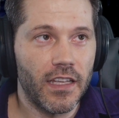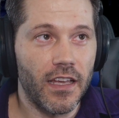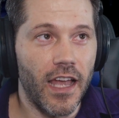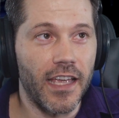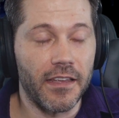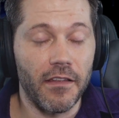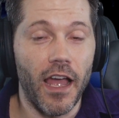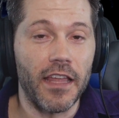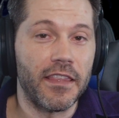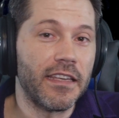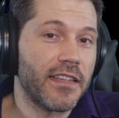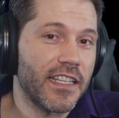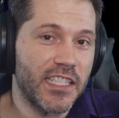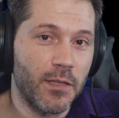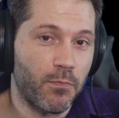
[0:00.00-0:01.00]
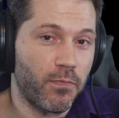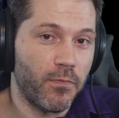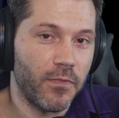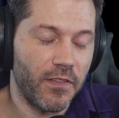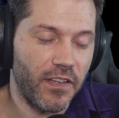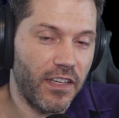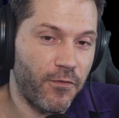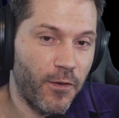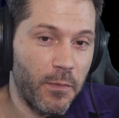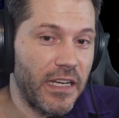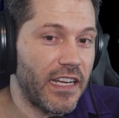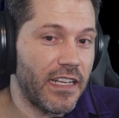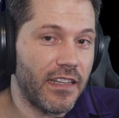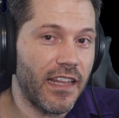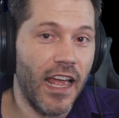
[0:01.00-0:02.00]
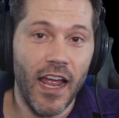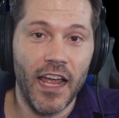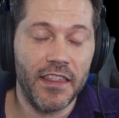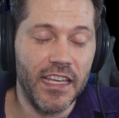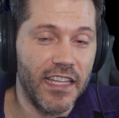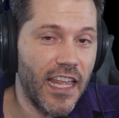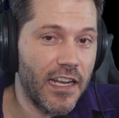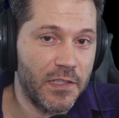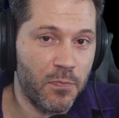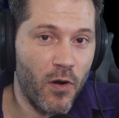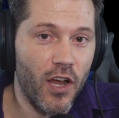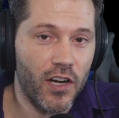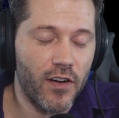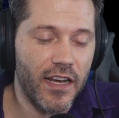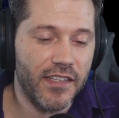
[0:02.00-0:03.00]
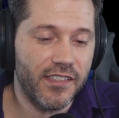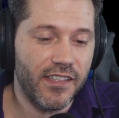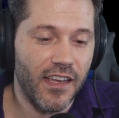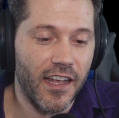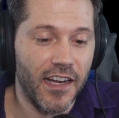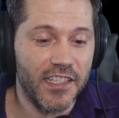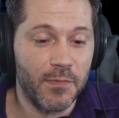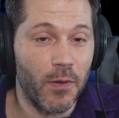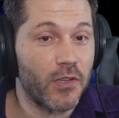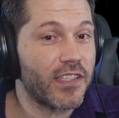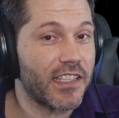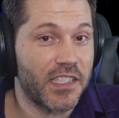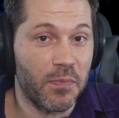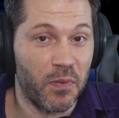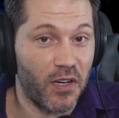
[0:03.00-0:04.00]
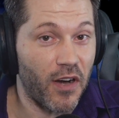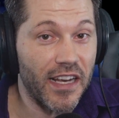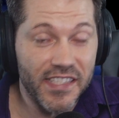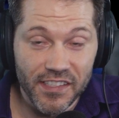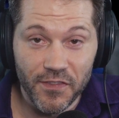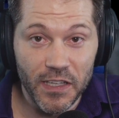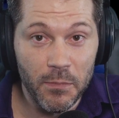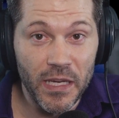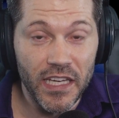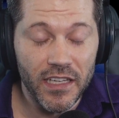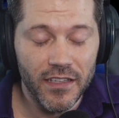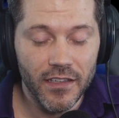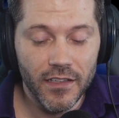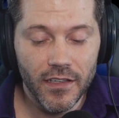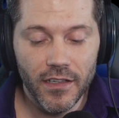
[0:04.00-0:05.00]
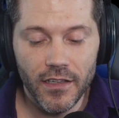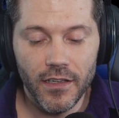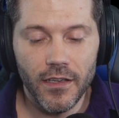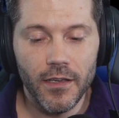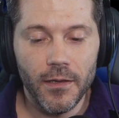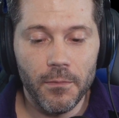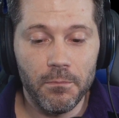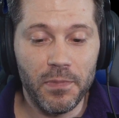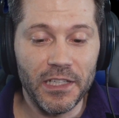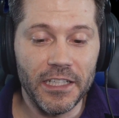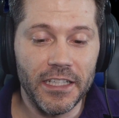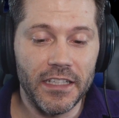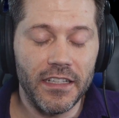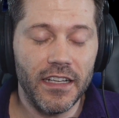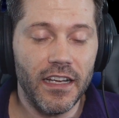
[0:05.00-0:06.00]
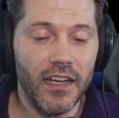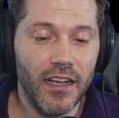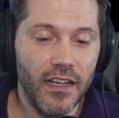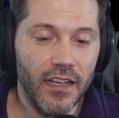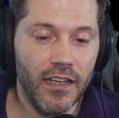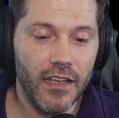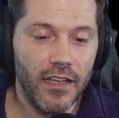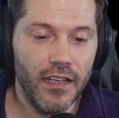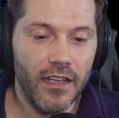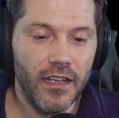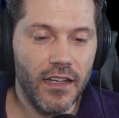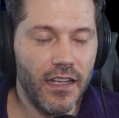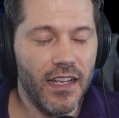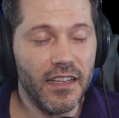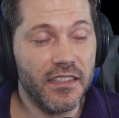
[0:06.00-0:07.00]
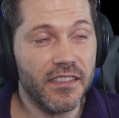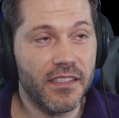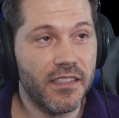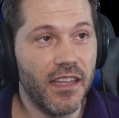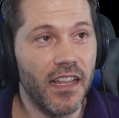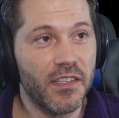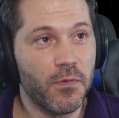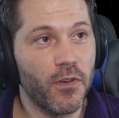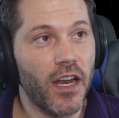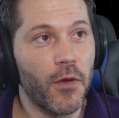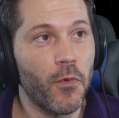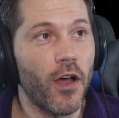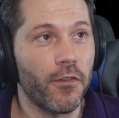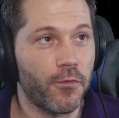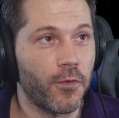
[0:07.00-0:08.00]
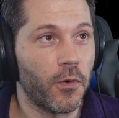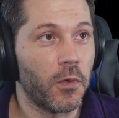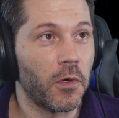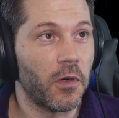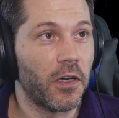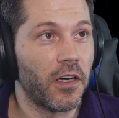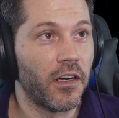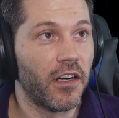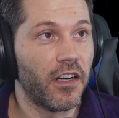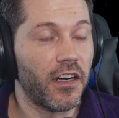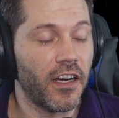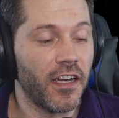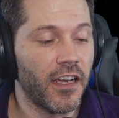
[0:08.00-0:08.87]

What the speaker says: I think that's for me, that I think of that as progress, and I suppose that's the progressive in me, but that's what I want for